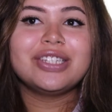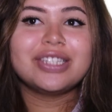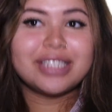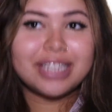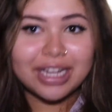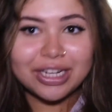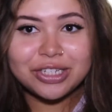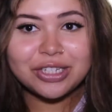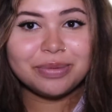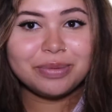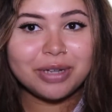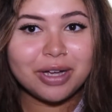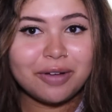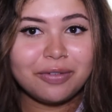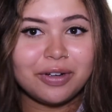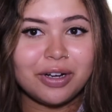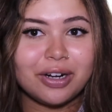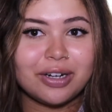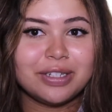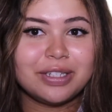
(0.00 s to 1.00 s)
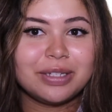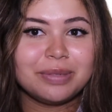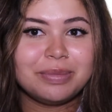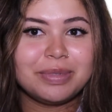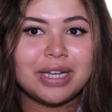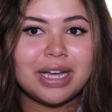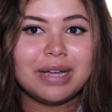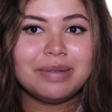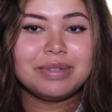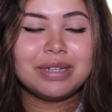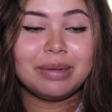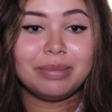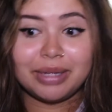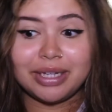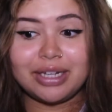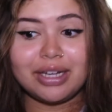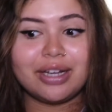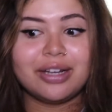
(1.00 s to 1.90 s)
just catches me off guard sometimes. I'm like,